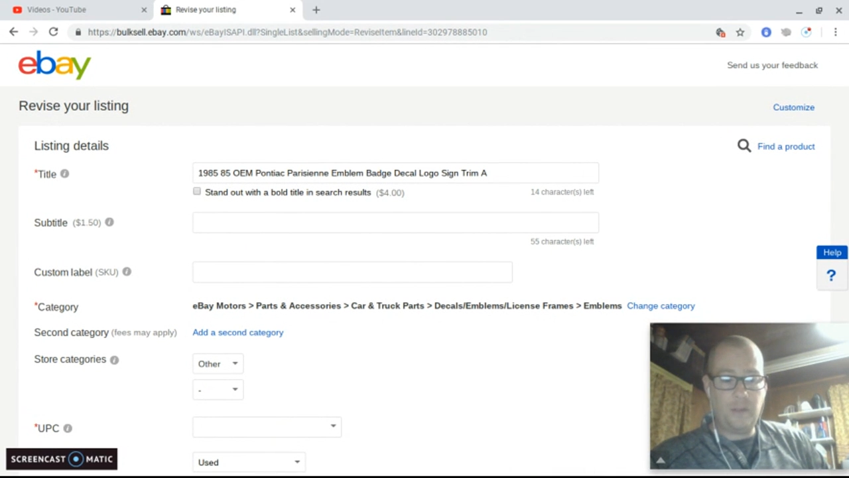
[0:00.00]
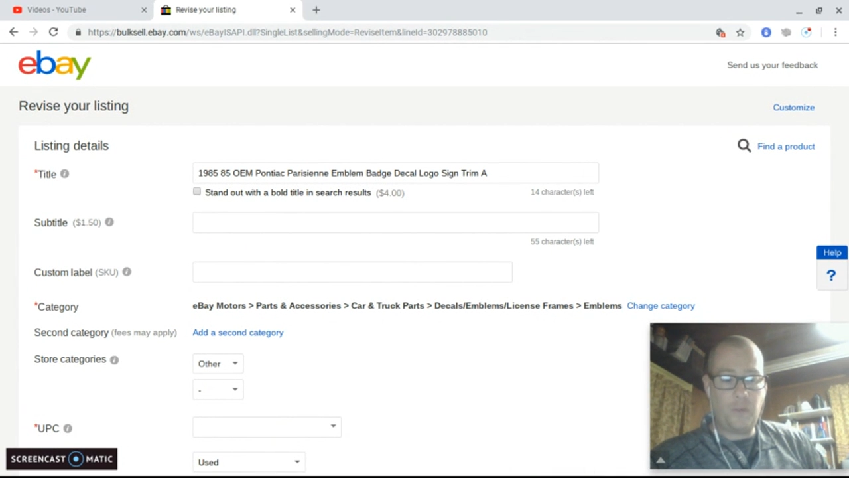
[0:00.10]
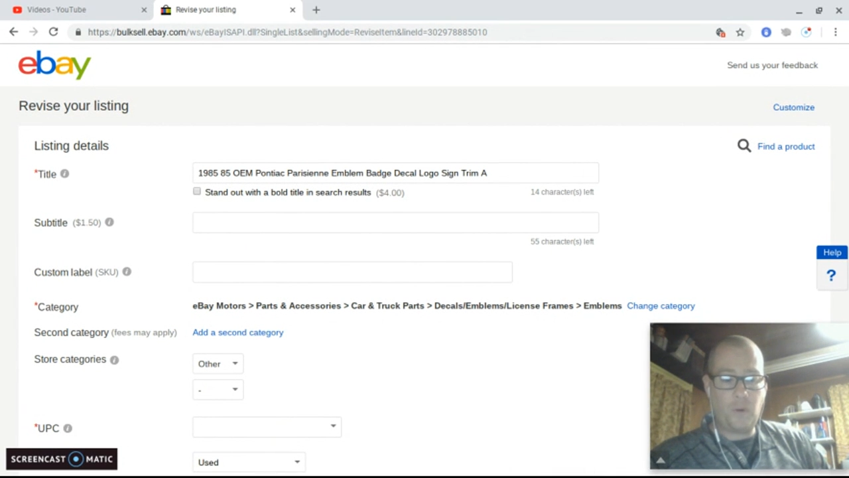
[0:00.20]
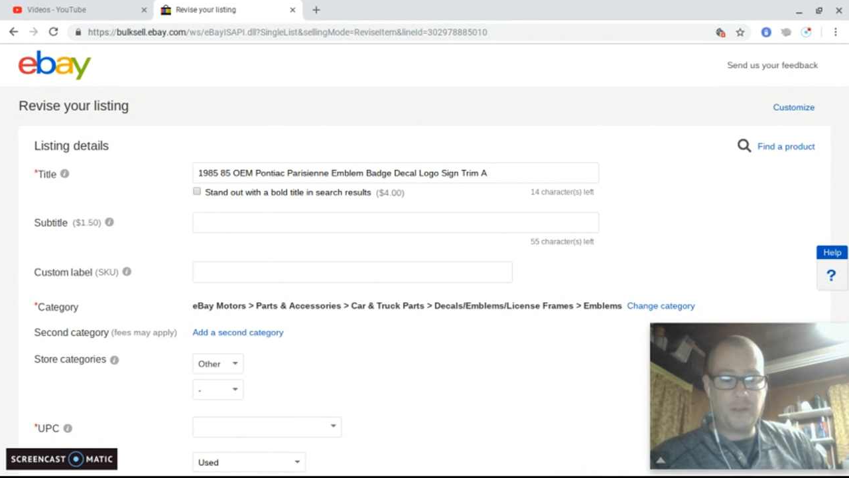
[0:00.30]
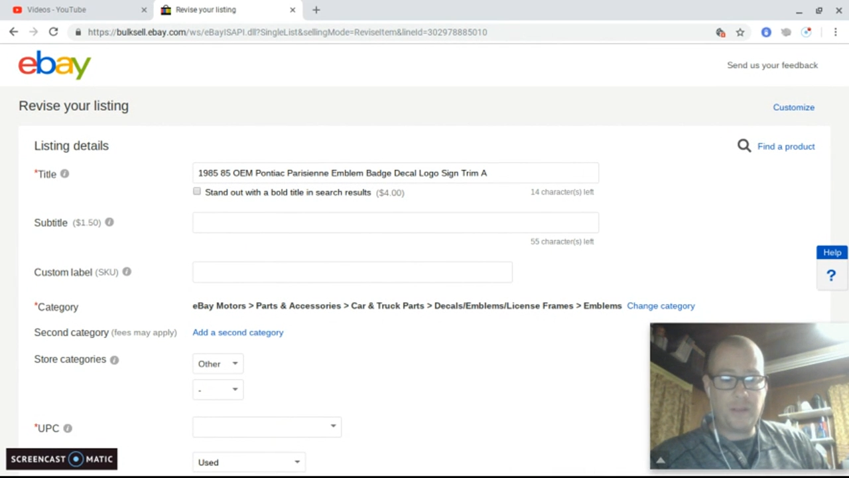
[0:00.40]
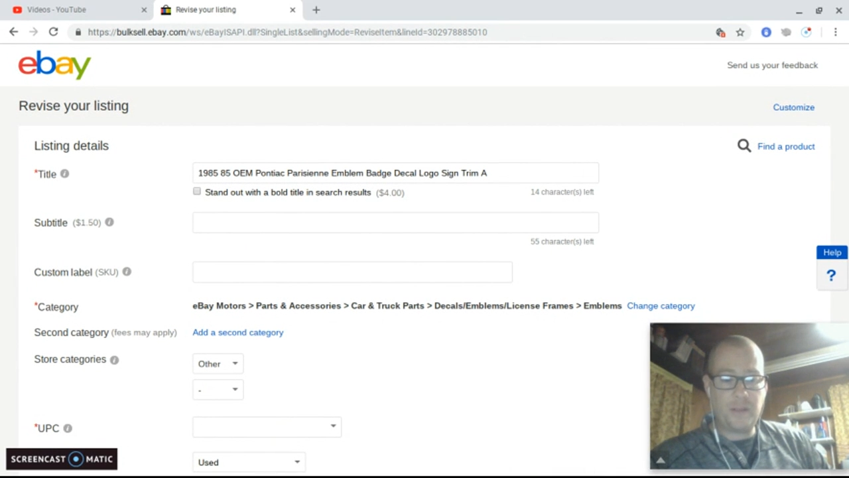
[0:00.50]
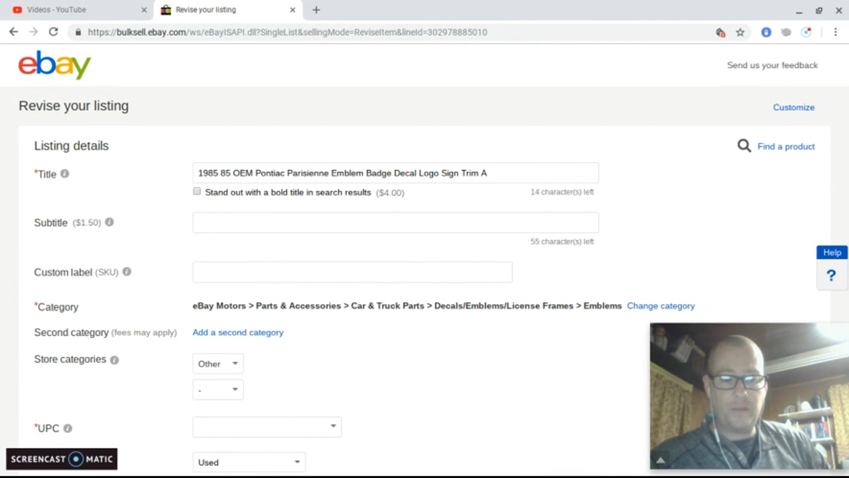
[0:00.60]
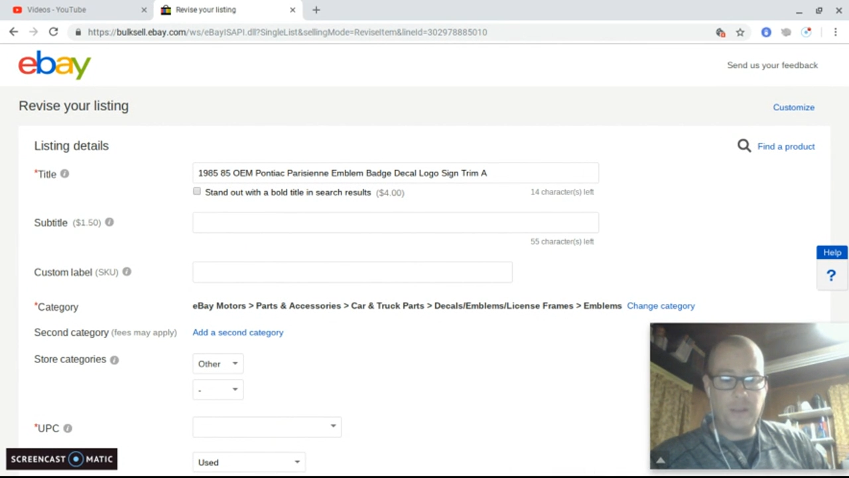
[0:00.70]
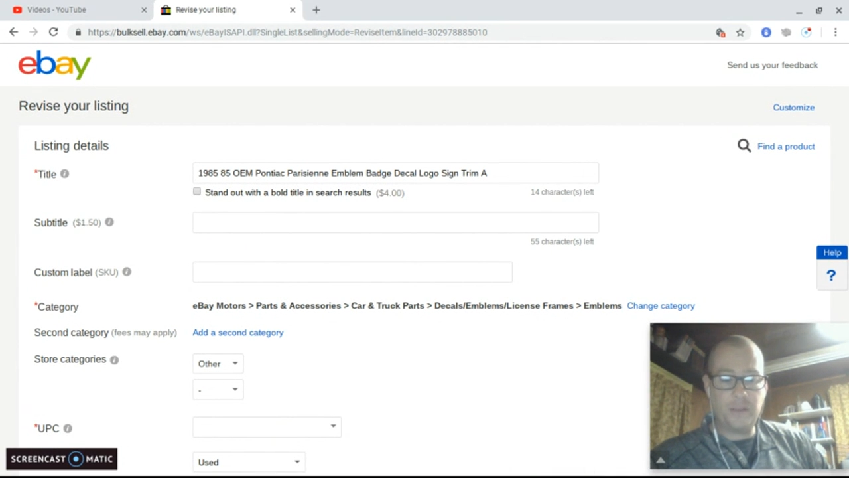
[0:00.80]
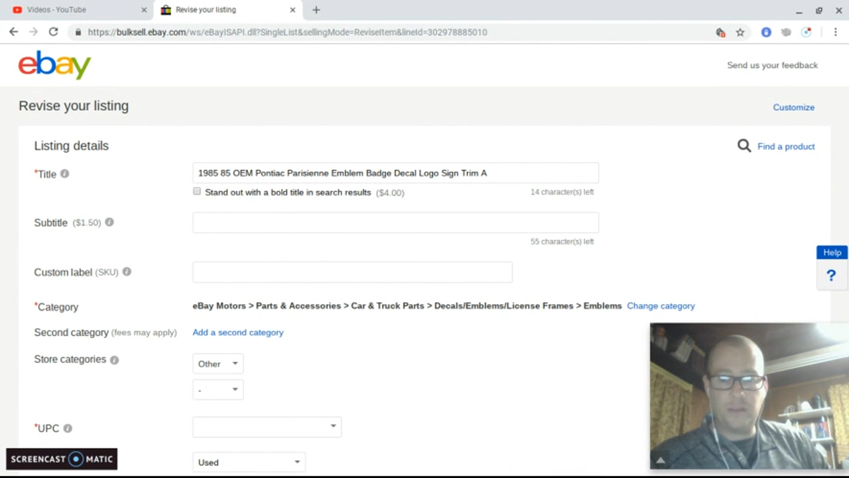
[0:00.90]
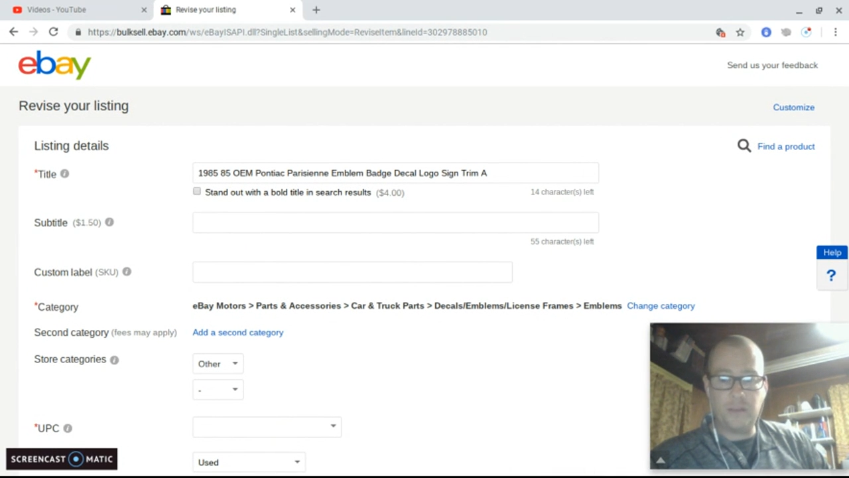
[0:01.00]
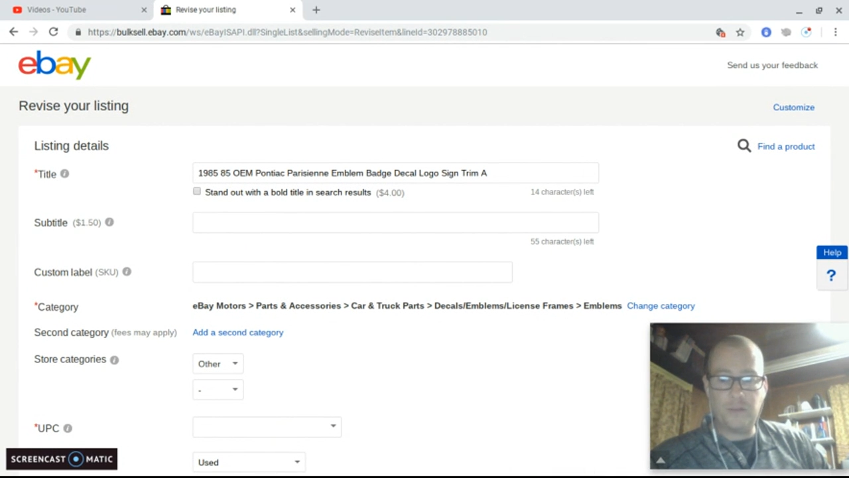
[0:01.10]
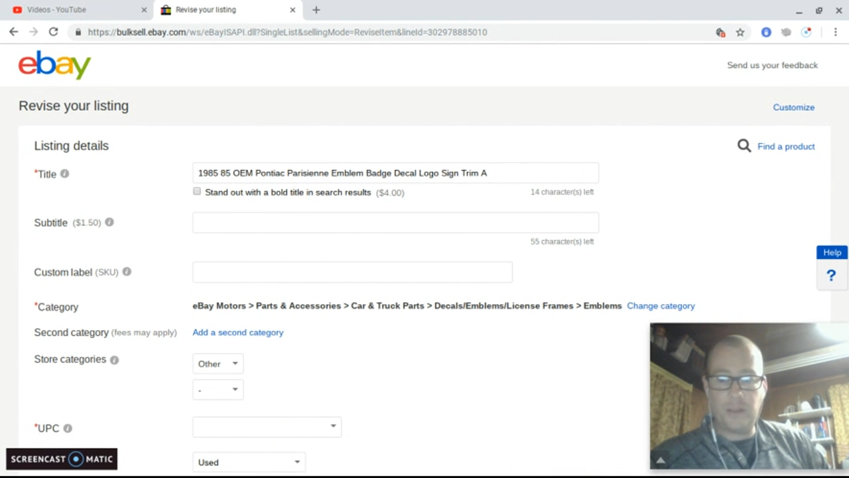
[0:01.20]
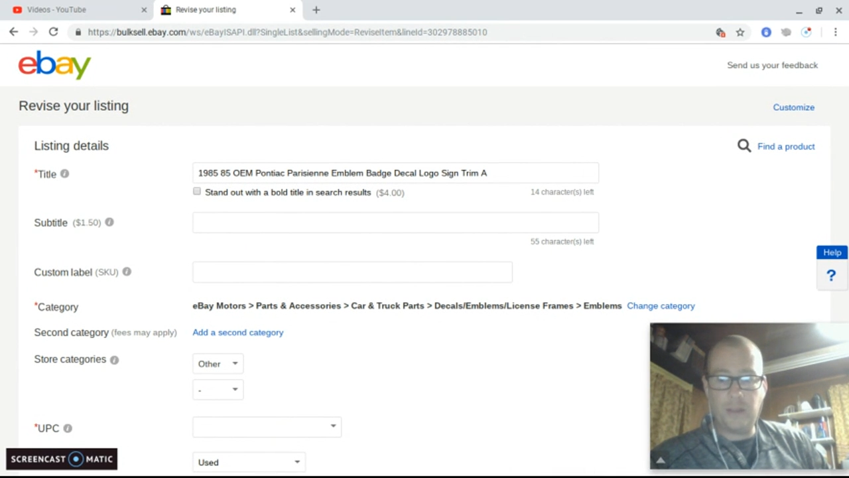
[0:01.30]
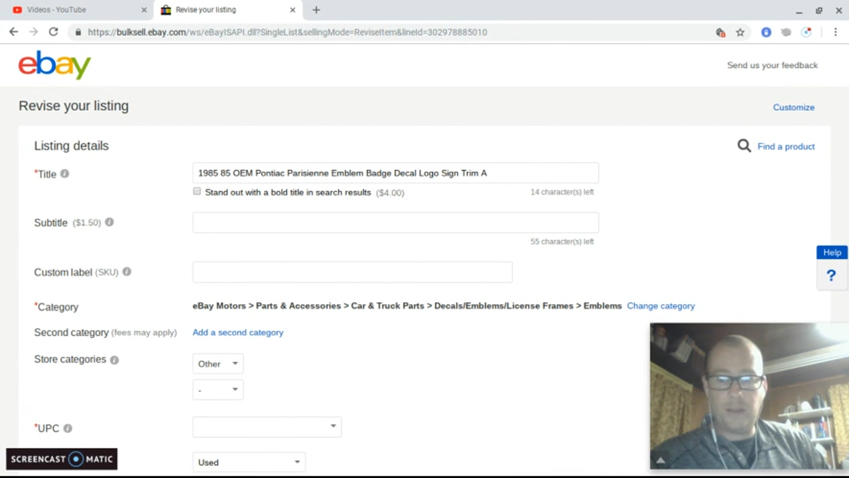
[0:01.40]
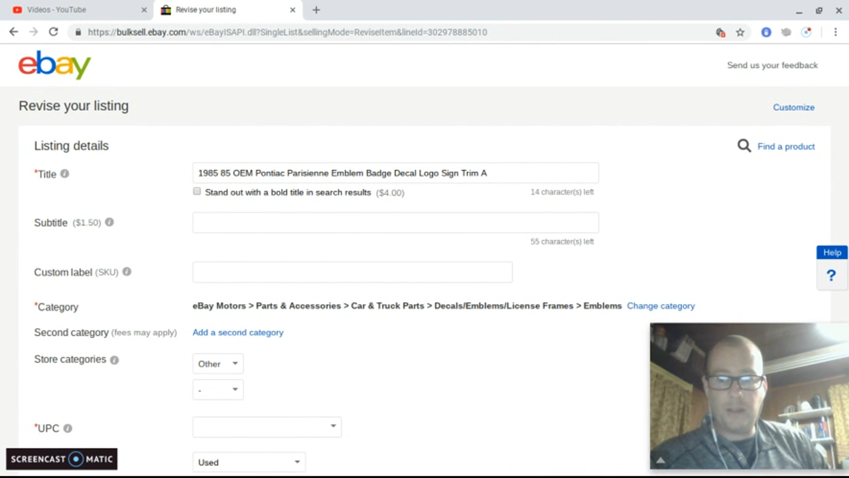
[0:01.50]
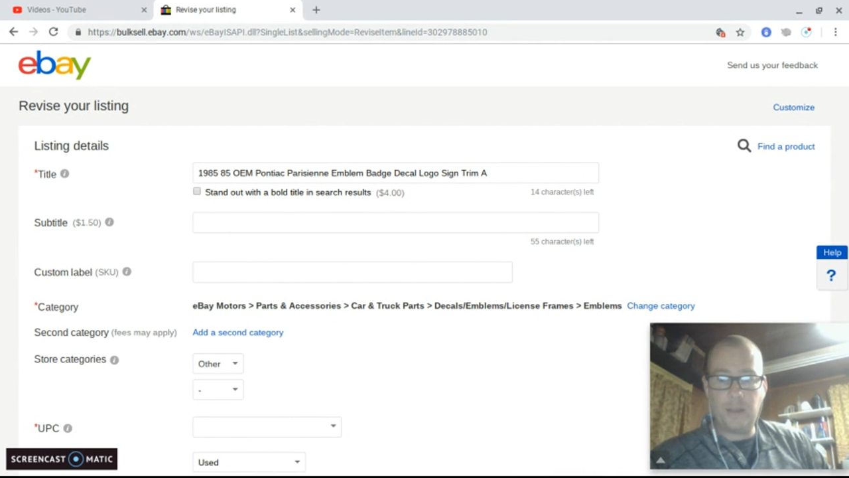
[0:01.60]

47 listings right now.